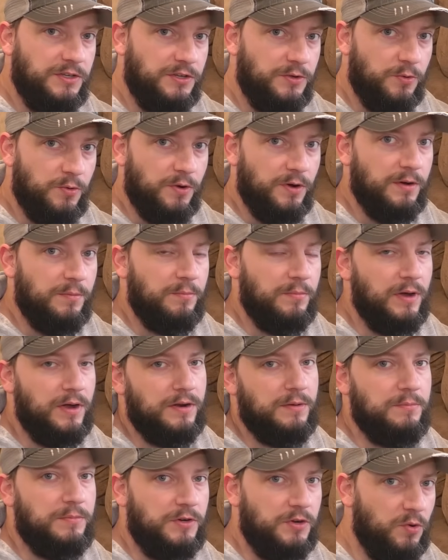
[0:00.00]
your
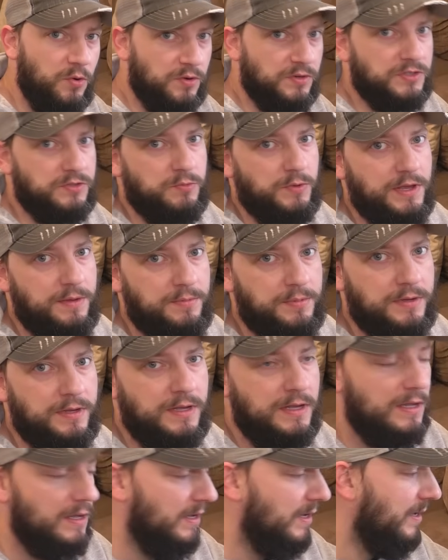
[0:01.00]
bottom door sweep.
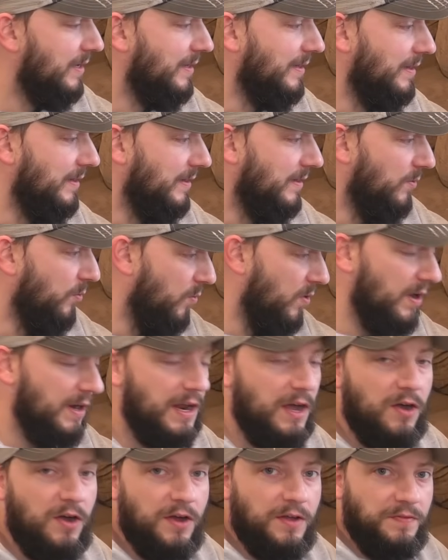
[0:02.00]
The
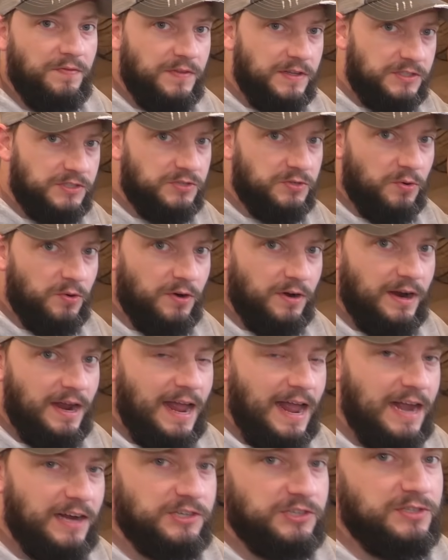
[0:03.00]
one on this door
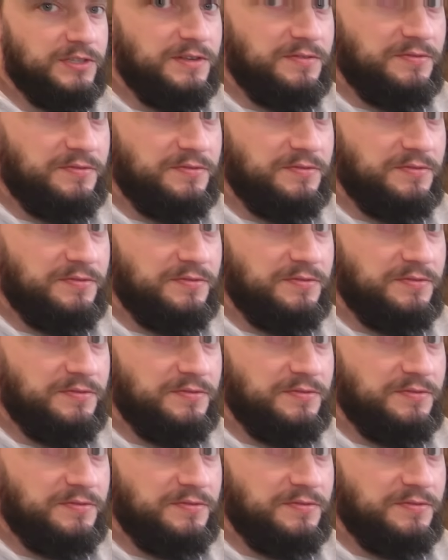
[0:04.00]
actually